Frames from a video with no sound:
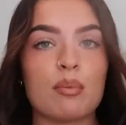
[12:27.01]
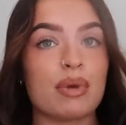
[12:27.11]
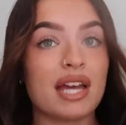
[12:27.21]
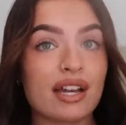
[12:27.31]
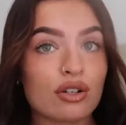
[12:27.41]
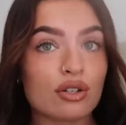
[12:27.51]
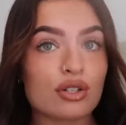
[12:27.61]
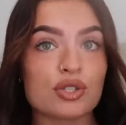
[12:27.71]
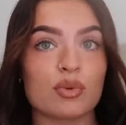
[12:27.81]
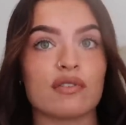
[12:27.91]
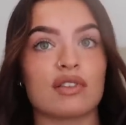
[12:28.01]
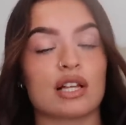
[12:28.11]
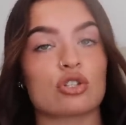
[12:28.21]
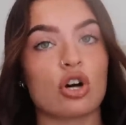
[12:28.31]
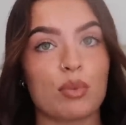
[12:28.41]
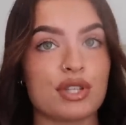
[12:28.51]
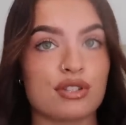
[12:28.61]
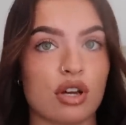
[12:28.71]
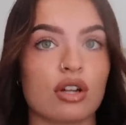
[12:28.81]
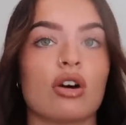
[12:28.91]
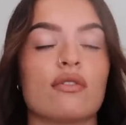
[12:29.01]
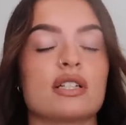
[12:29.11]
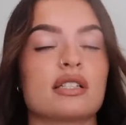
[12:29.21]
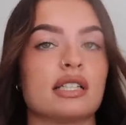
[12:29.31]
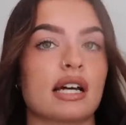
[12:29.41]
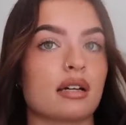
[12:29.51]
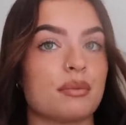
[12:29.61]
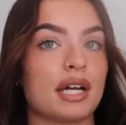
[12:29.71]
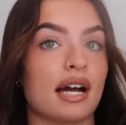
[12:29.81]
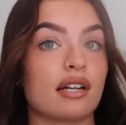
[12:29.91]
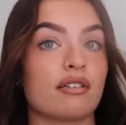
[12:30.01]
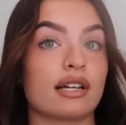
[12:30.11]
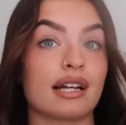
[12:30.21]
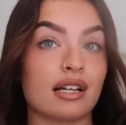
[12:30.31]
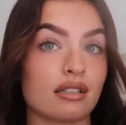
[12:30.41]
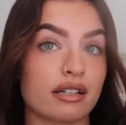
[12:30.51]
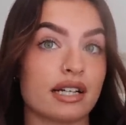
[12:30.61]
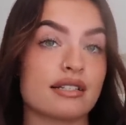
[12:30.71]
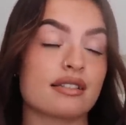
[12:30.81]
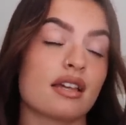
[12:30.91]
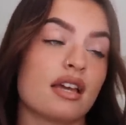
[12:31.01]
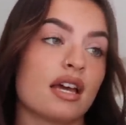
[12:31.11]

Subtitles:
Bagels with like toppings on, obviously that can be higher in calories.